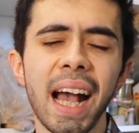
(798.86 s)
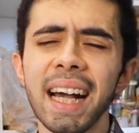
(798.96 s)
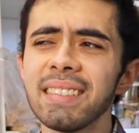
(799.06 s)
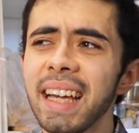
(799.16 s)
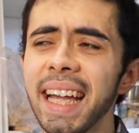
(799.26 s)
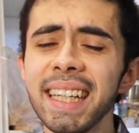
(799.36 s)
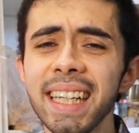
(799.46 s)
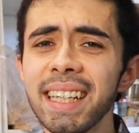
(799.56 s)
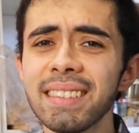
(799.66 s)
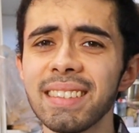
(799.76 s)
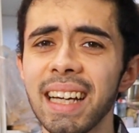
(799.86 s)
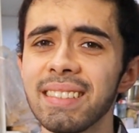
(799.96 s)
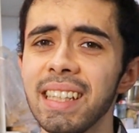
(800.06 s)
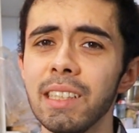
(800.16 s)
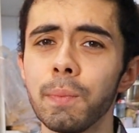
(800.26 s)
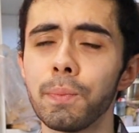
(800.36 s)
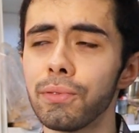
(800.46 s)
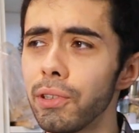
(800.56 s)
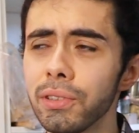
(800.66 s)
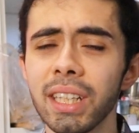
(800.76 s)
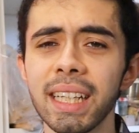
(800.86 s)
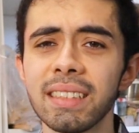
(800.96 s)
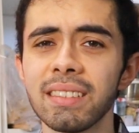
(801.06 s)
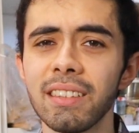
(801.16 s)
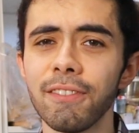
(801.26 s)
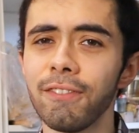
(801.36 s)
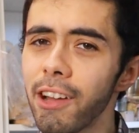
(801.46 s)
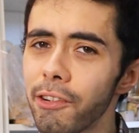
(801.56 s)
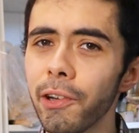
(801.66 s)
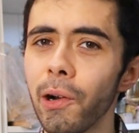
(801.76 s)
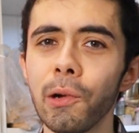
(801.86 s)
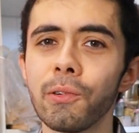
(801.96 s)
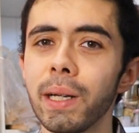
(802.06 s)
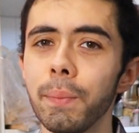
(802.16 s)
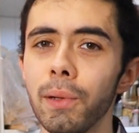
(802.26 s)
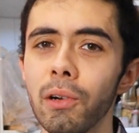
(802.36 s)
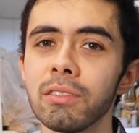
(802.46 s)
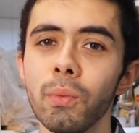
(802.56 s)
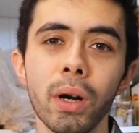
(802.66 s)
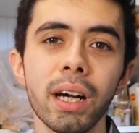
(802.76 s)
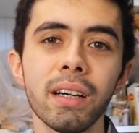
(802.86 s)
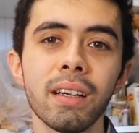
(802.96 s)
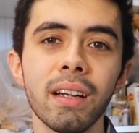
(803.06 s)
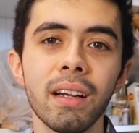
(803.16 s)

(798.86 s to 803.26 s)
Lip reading: As hideous as these brutalist ferroconcrete blocks were,